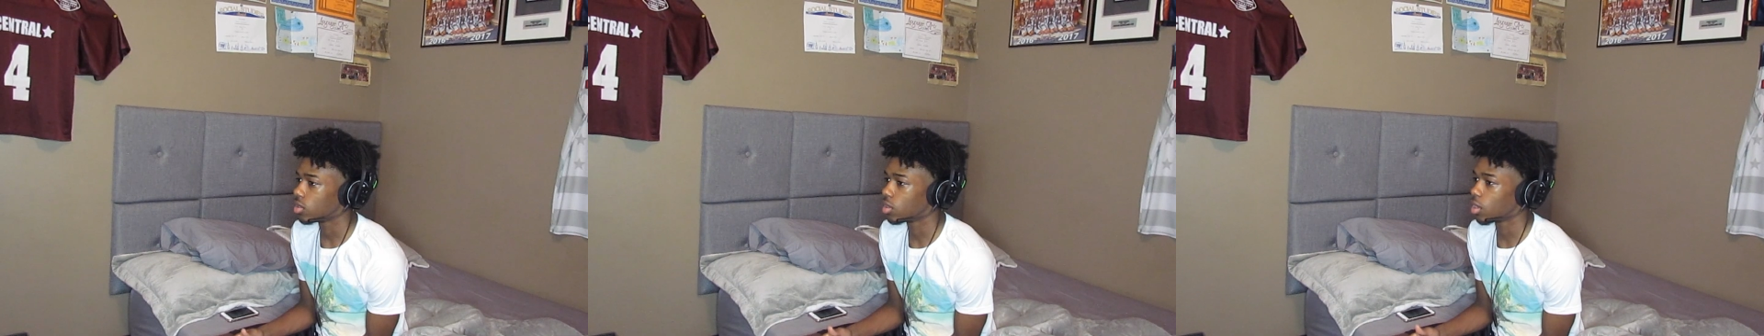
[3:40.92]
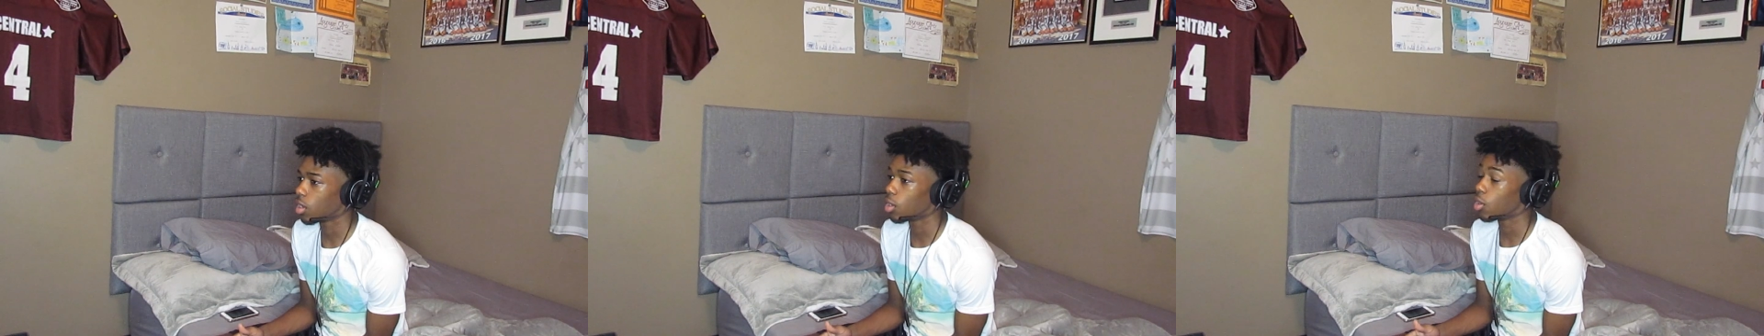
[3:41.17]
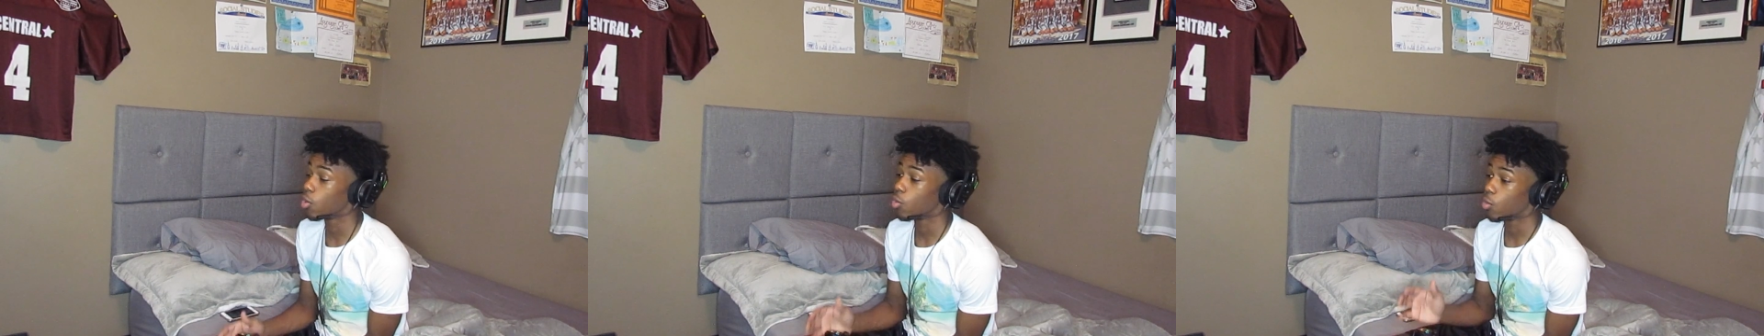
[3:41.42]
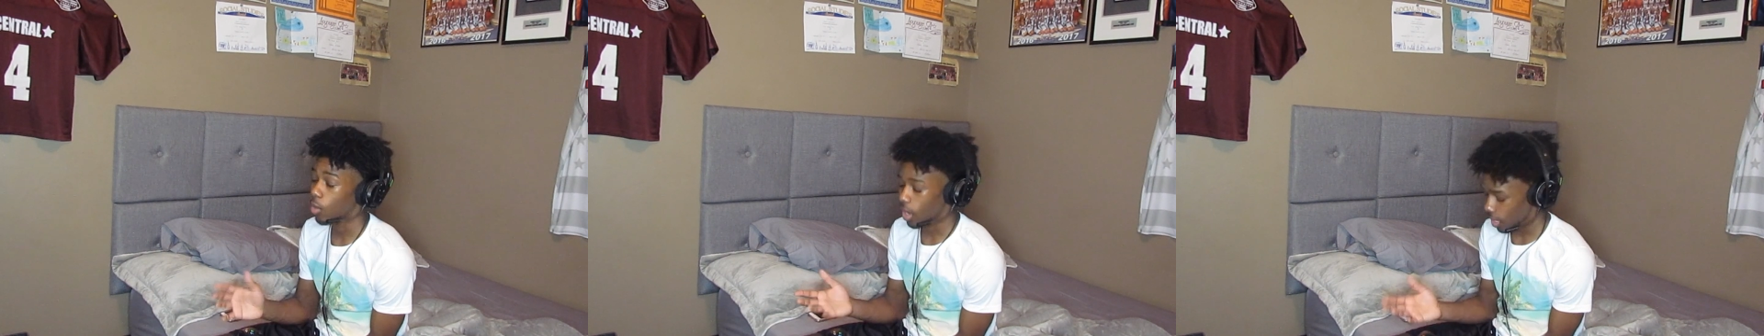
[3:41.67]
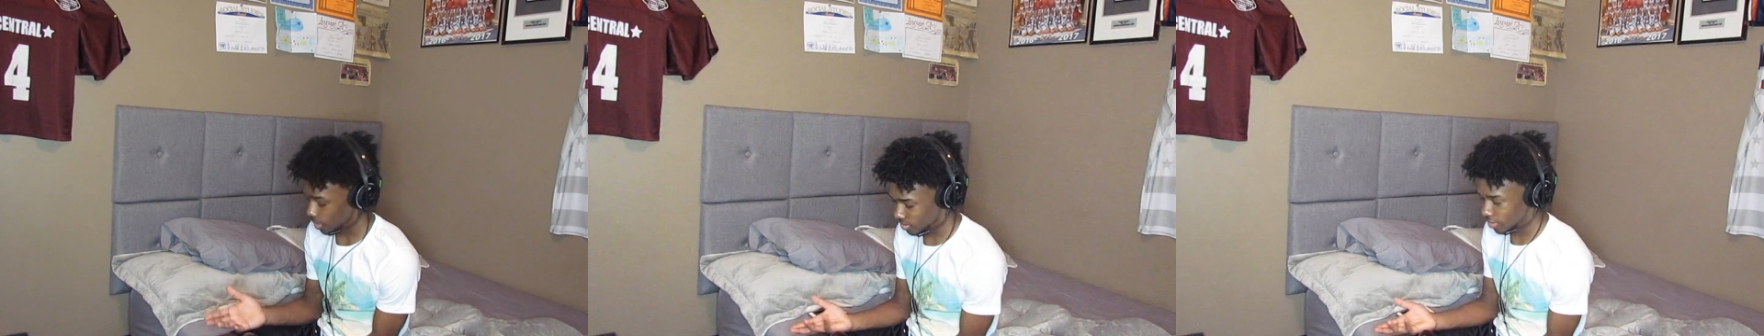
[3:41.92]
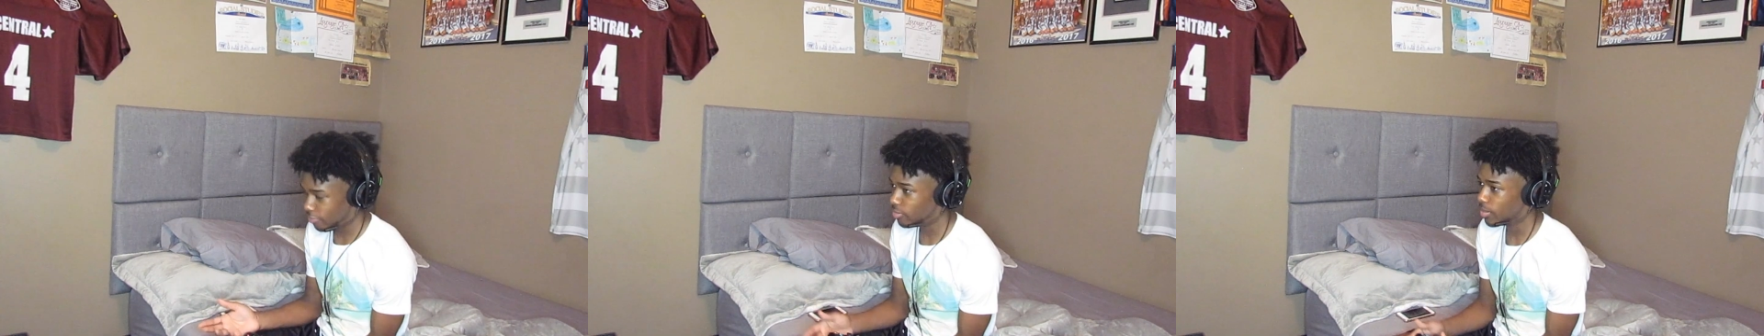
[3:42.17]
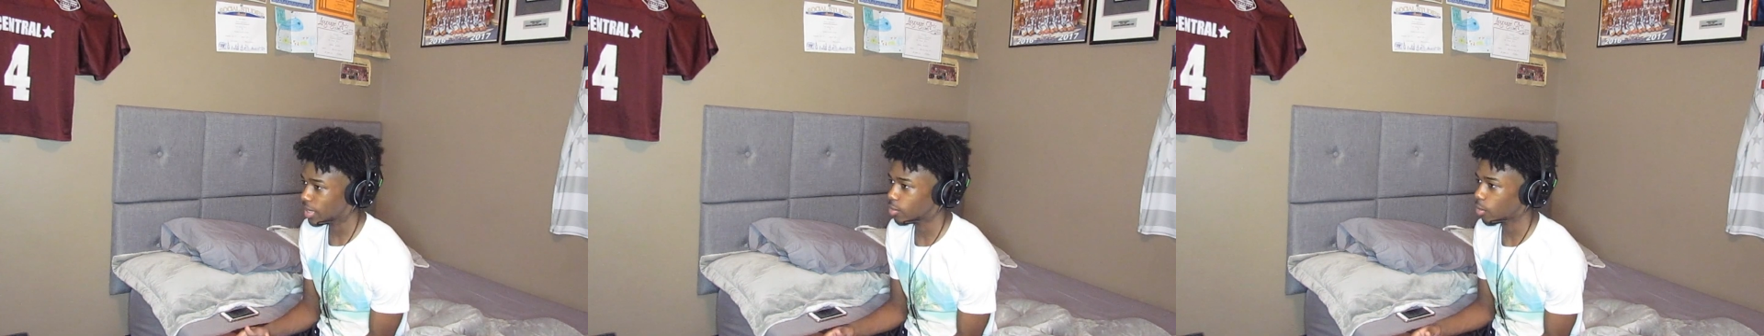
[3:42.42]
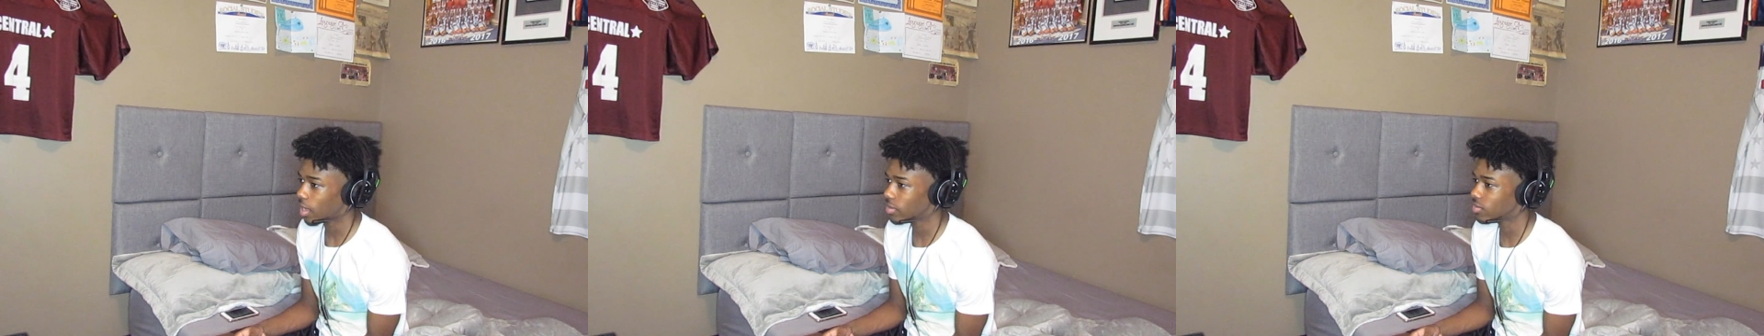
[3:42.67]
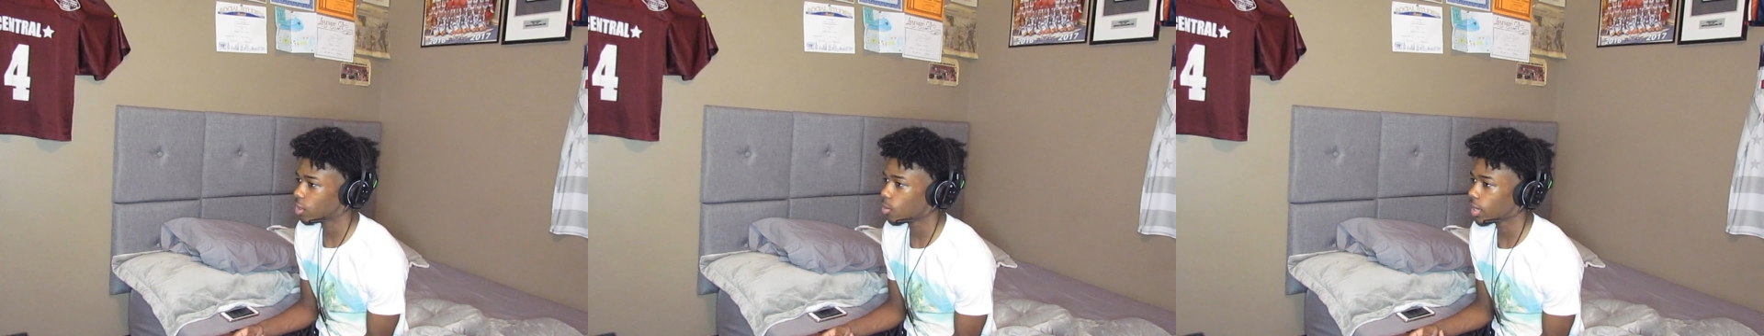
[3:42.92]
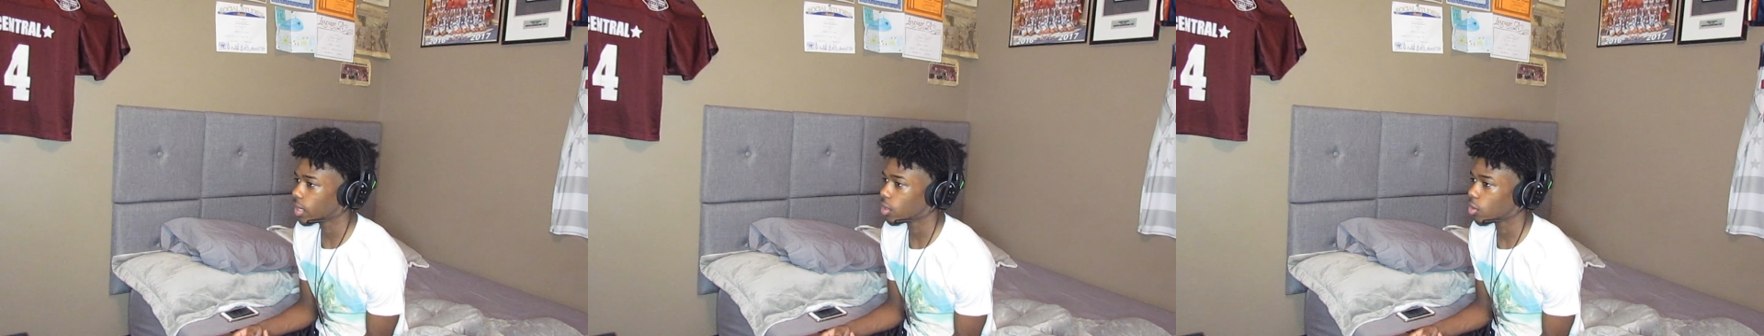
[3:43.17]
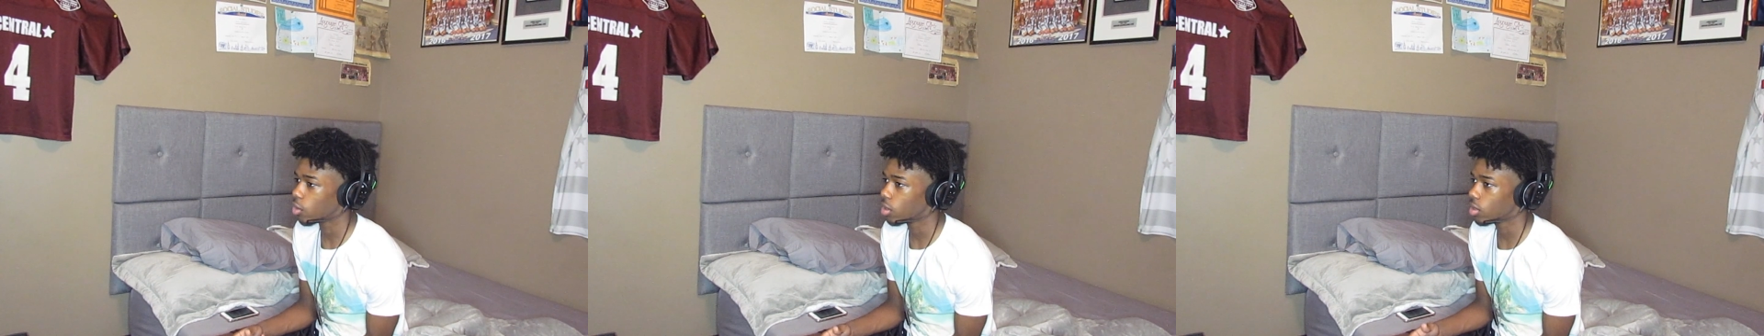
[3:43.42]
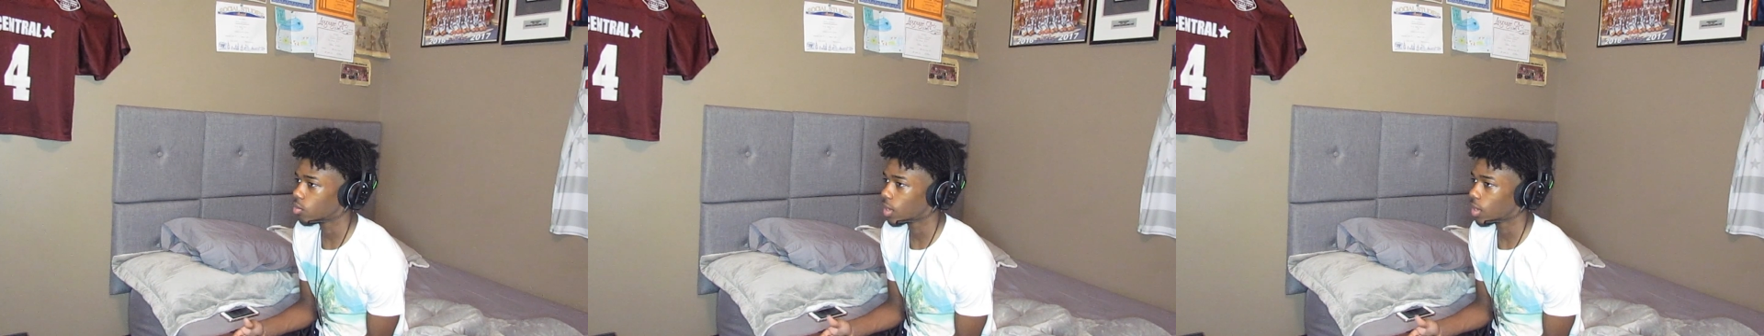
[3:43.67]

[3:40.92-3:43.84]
Yo, why is nobody on?